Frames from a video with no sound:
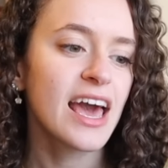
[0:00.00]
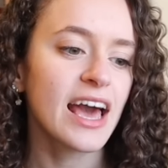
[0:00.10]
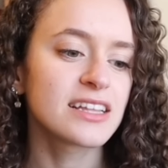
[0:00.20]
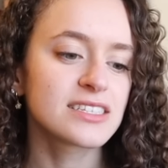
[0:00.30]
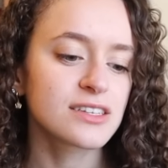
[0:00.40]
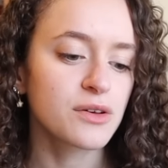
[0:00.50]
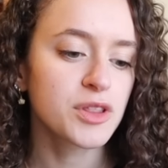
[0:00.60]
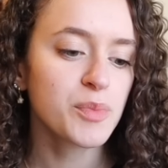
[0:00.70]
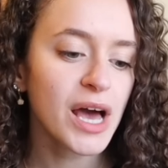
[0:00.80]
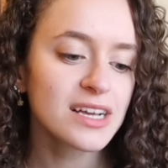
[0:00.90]
And so
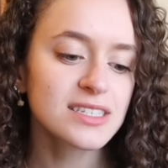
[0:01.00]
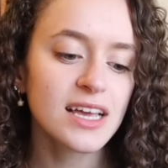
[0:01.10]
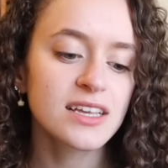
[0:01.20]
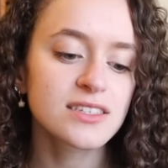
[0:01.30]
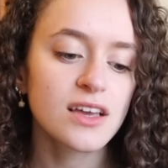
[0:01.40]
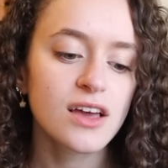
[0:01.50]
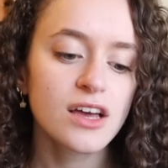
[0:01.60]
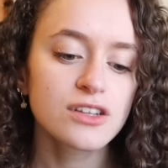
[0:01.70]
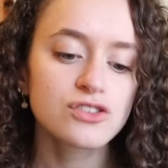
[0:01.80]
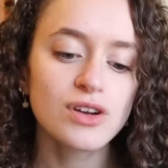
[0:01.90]
the back says,
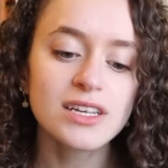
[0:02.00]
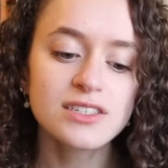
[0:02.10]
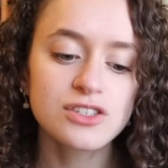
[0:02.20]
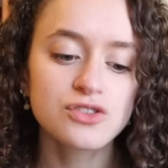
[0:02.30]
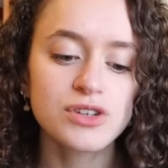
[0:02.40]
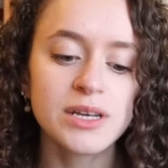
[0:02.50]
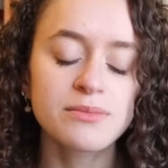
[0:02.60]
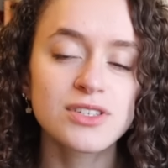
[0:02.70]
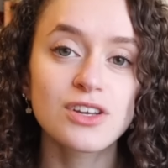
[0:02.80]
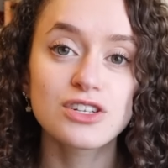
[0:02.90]
trust
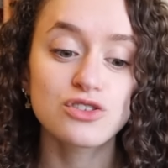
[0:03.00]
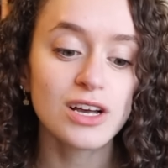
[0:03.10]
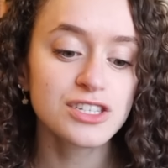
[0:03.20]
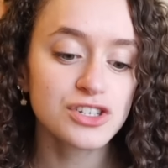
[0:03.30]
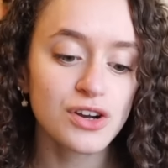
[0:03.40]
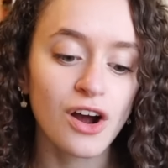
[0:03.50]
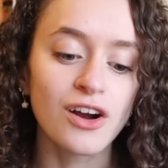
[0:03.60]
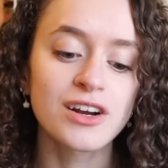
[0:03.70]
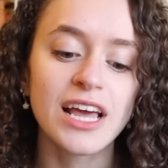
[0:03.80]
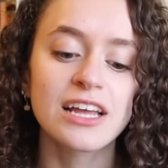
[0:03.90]
dreams, trust your
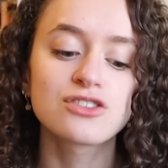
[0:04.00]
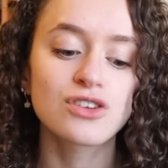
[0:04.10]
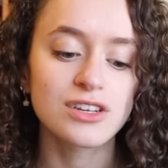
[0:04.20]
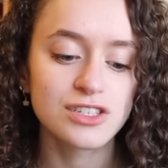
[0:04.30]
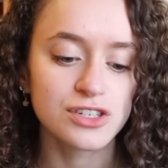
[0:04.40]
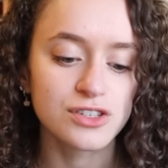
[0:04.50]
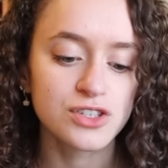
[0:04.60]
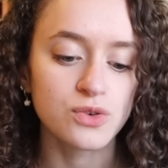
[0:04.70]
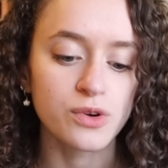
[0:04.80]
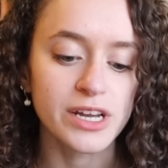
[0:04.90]
heart, and trust your
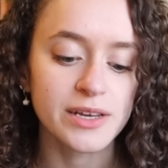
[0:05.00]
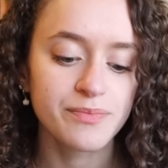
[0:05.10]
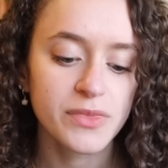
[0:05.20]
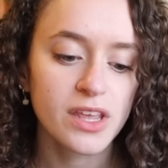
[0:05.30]
story.